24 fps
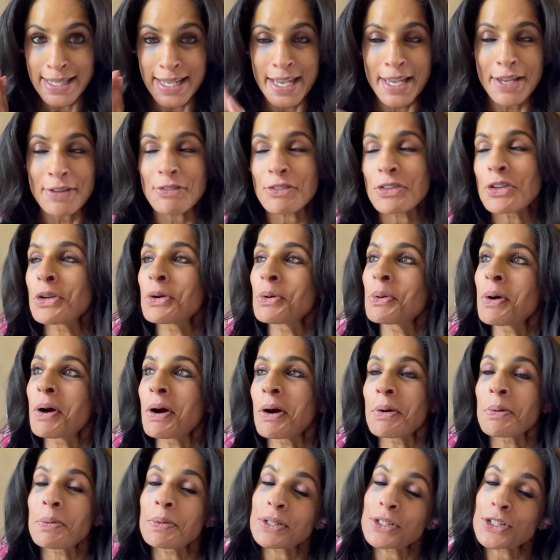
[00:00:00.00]
If you
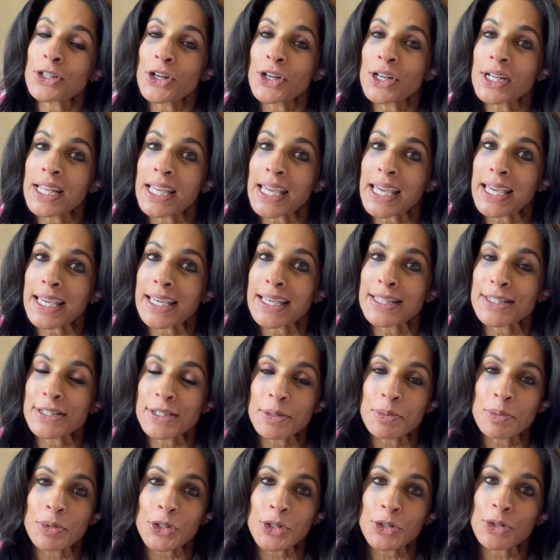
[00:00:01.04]
are a returning
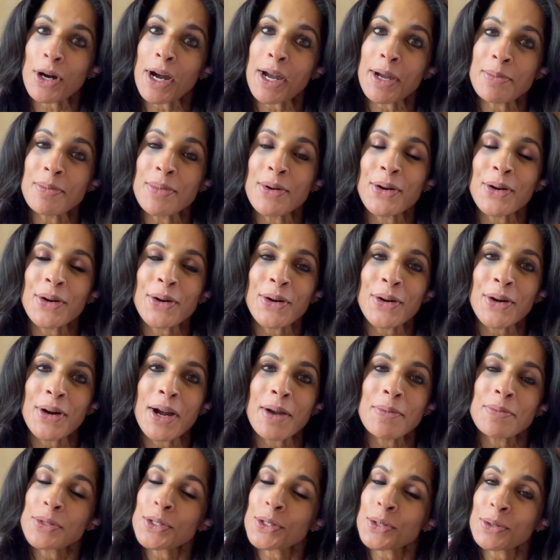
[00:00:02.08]
subscriber,
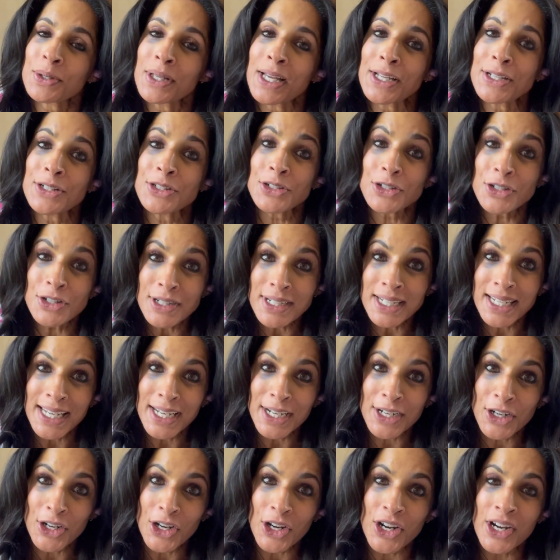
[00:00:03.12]
I'm so glad you're
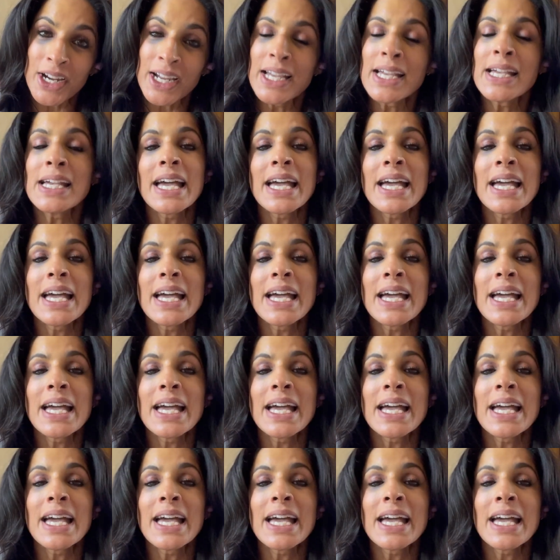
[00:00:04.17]
here,